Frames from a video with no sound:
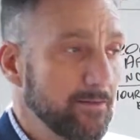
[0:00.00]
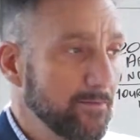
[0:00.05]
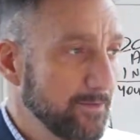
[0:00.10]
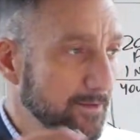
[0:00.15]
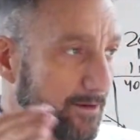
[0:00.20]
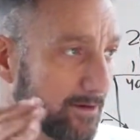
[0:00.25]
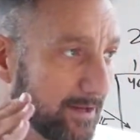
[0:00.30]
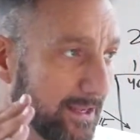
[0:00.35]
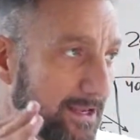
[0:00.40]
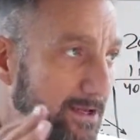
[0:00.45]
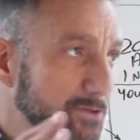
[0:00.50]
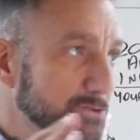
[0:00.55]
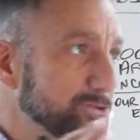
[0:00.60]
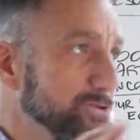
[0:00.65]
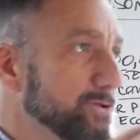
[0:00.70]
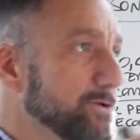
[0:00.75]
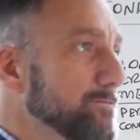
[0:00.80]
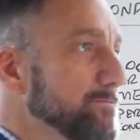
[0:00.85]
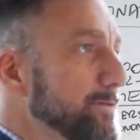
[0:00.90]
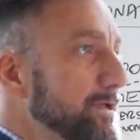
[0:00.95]
that allows
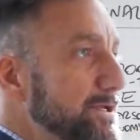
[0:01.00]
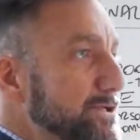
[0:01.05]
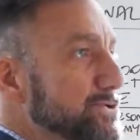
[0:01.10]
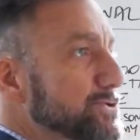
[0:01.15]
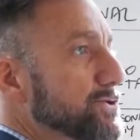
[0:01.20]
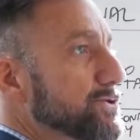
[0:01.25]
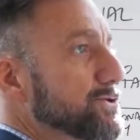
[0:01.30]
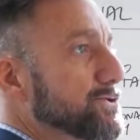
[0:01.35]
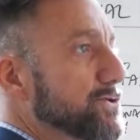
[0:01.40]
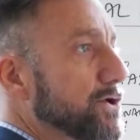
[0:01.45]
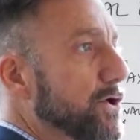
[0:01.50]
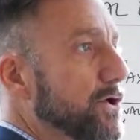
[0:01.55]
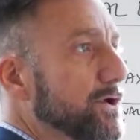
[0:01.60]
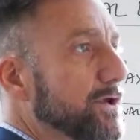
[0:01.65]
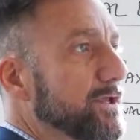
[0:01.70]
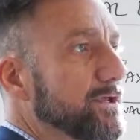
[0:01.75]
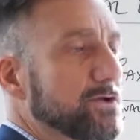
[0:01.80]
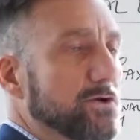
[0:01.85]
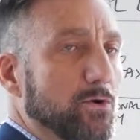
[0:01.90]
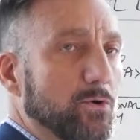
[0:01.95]
you to meet your
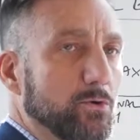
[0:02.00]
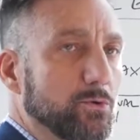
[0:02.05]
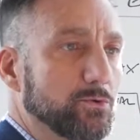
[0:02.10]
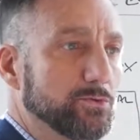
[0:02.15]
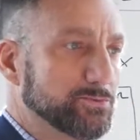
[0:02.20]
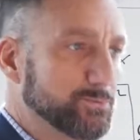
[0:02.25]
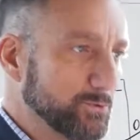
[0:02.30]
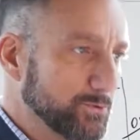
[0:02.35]
target goals.